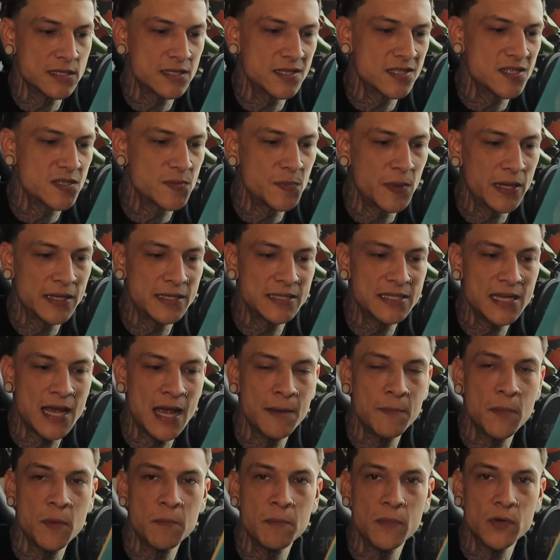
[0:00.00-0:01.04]
spend
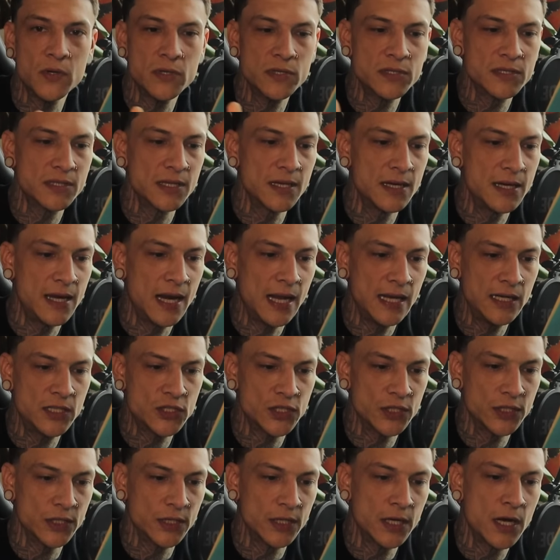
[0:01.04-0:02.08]
time immersed in
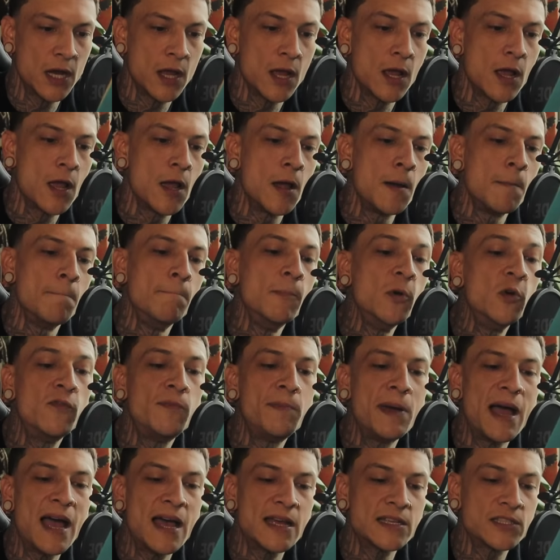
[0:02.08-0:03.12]
nature, move
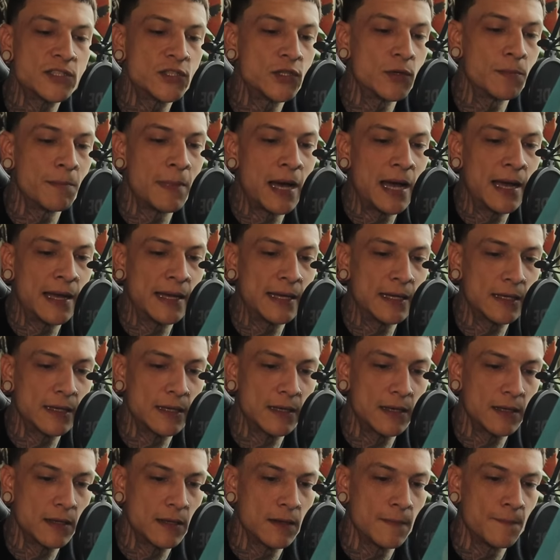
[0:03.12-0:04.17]
past your
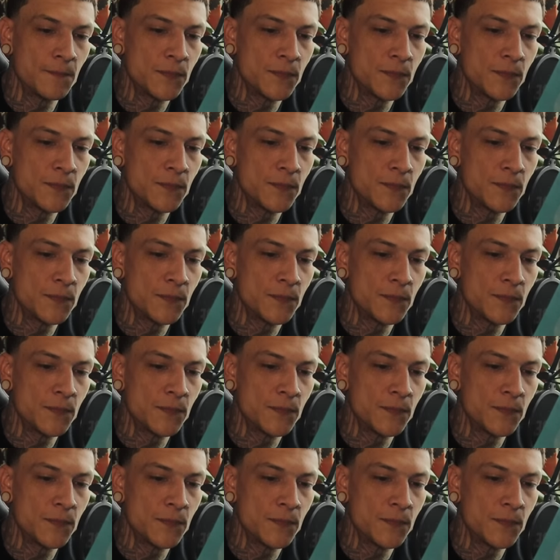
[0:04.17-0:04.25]
mind.